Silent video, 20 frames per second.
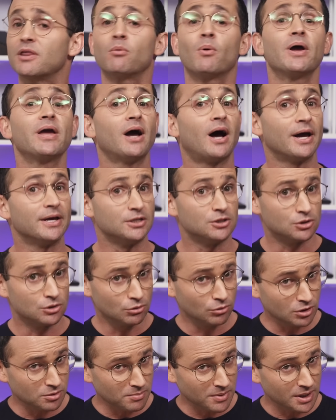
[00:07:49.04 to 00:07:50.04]
the way, I
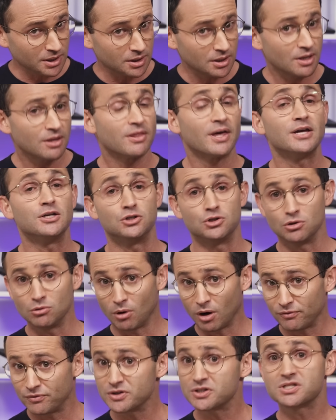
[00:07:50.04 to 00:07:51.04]
do admit they do
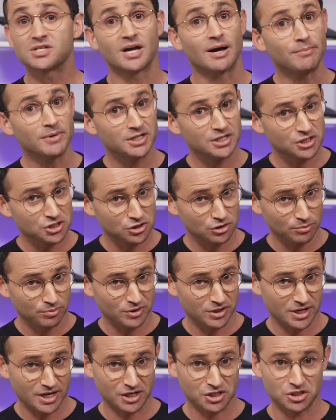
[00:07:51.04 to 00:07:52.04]
offer some additional
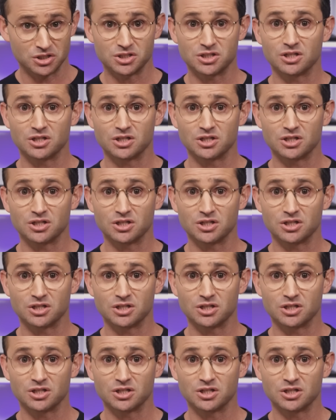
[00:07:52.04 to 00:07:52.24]
protection